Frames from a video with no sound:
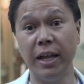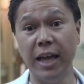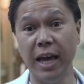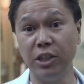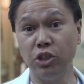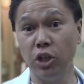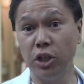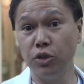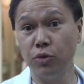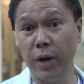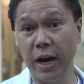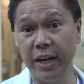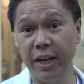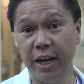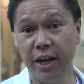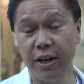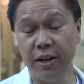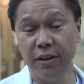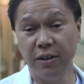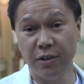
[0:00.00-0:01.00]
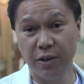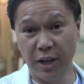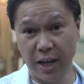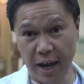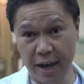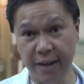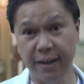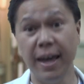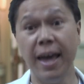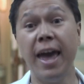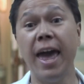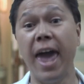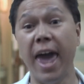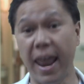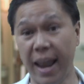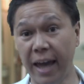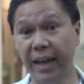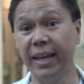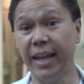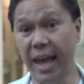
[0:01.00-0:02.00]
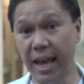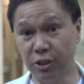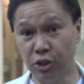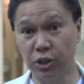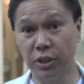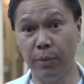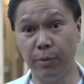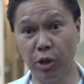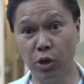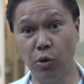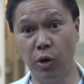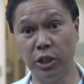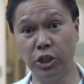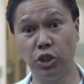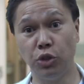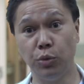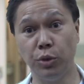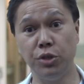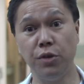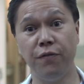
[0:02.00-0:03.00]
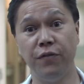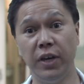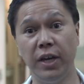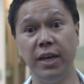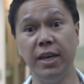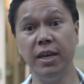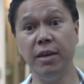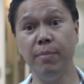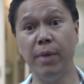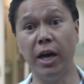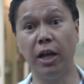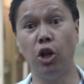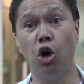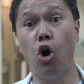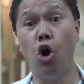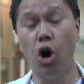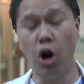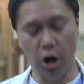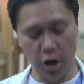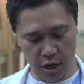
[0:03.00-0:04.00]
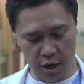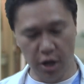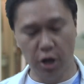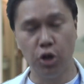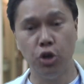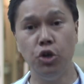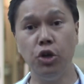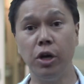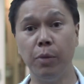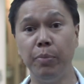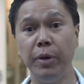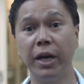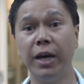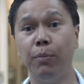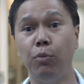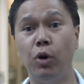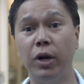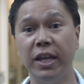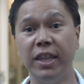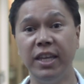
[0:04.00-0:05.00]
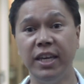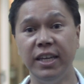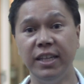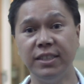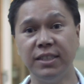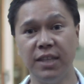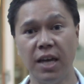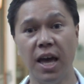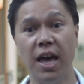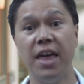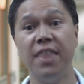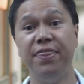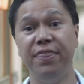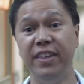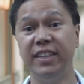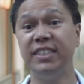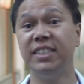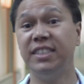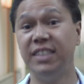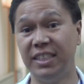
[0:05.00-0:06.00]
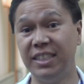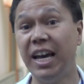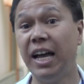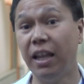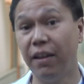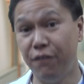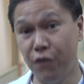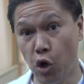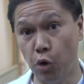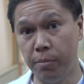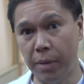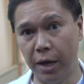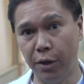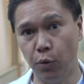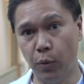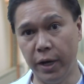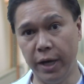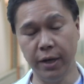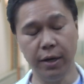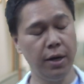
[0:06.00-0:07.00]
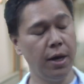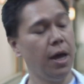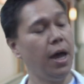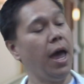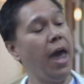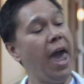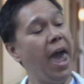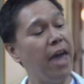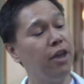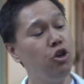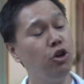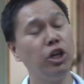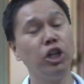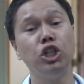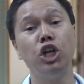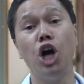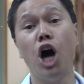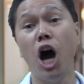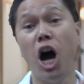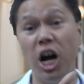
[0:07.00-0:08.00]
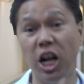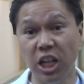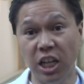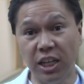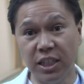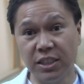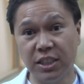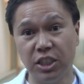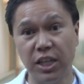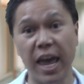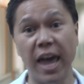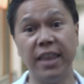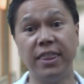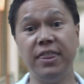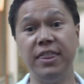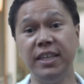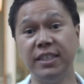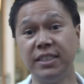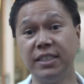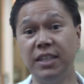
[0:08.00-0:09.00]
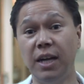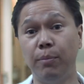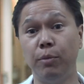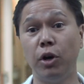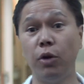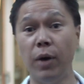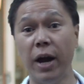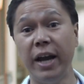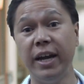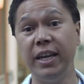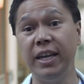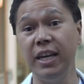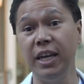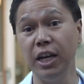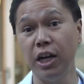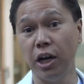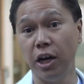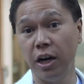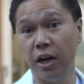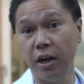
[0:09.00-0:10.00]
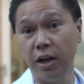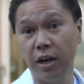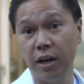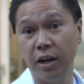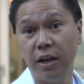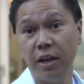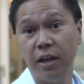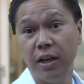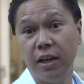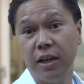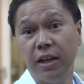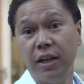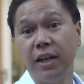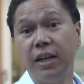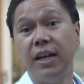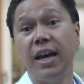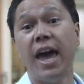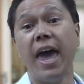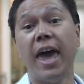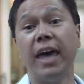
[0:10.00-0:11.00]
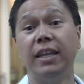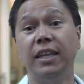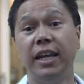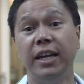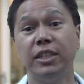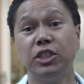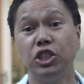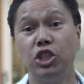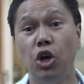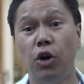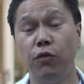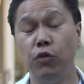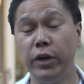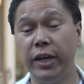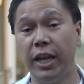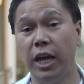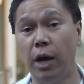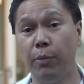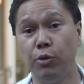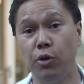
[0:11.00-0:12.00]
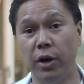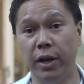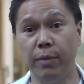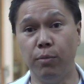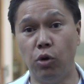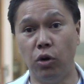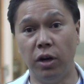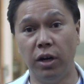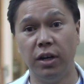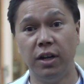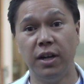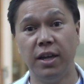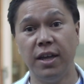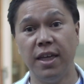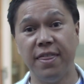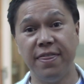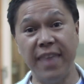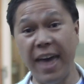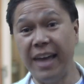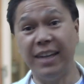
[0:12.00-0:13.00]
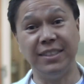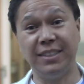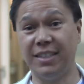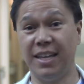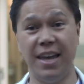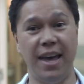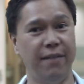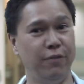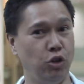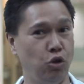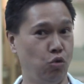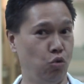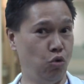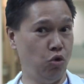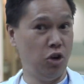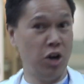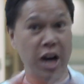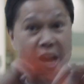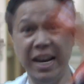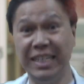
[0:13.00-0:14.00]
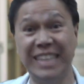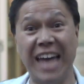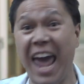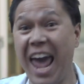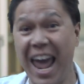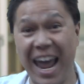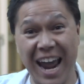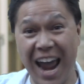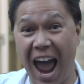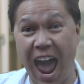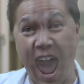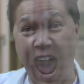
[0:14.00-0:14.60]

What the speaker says: address right here, okay, and I could answer some of the questions with you via email, or you could pick up one of these. This is the telephone, by the way, and you could call us at this number right here and let us know if we can help you anymore. Thanks. Have a great day.